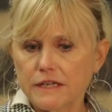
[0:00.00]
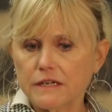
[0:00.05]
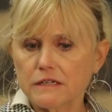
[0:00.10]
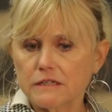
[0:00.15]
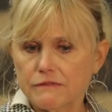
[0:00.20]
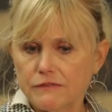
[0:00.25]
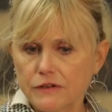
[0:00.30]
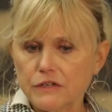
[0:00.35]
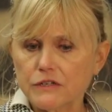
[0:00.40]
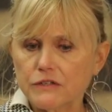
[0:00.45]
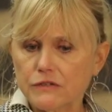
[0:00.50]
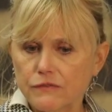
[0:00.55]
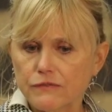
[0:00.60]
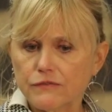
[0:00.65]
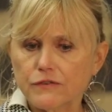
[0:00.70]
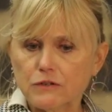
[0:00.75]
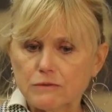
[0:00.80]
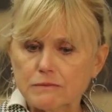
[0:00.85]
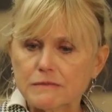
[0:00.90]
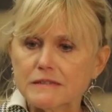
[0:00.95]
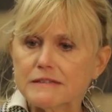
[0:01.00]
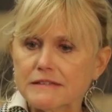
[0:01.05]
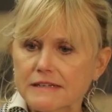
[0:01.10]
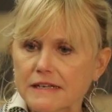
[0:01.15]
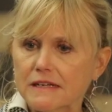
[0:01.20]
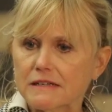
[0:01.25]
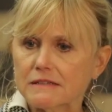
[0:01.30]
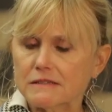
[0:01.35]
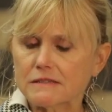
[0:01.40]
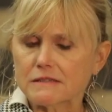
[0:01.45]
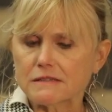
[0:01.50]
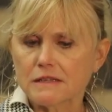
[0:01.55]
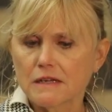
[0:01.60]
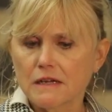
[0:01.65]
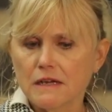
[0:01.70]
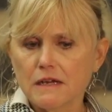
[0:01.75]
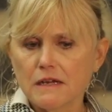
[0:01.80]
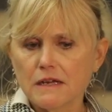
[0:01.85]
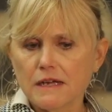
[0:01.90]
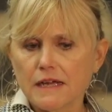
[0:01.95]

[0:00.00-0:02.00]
take a very firm stance